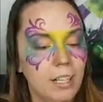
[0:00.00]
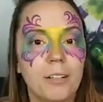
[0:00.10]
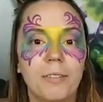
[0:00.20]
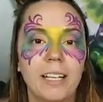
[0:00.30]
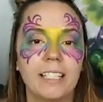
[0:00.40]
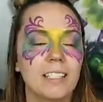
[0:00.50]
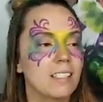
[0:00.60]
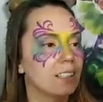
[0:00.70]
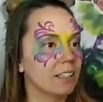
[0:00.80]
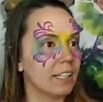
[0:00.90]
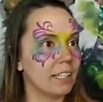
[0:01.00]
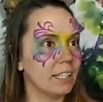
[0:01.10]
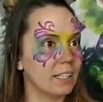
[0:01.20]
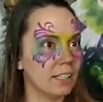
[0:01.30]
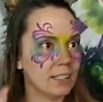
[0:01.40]
All right.
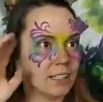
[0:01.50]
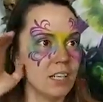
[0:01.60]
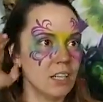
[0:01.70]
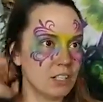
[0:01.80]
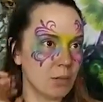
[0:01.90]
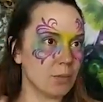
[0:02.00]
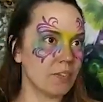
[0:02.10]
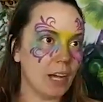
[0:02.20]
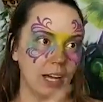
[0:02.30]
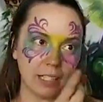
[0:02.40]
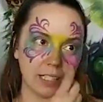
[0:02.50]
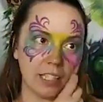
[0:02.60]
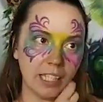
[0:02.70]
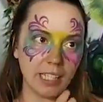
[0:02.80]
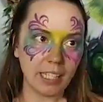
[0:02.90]
And so we've got
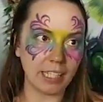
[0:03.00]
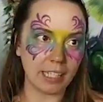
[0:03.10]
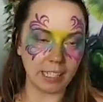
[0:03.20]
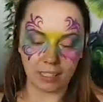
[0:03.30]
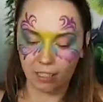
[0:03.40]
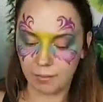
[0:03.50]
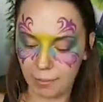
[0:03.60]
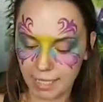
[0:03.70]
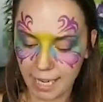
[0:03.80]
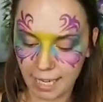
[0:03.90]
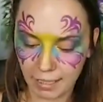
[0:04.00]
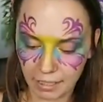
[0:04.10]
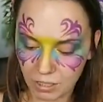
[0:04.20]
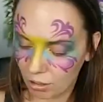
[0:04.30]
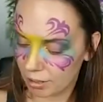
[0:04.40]
the
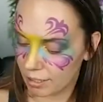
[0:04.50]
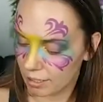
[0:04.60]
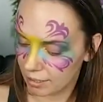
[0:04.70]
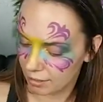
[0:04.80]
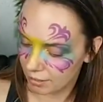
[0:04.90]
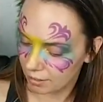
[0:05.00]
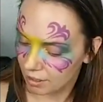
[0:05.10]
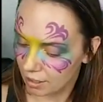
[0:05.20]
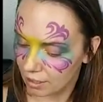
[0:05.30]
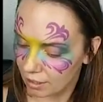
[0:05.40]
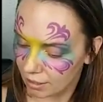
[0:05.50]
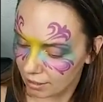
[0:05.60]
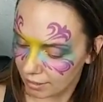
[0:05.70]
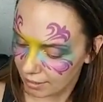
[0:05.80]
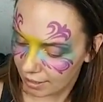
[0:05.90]
metallics on here.
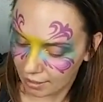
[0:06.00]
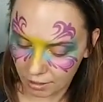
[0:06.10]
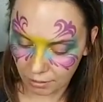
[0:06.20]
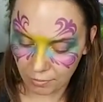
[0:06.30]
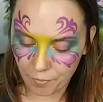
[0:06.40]
Now,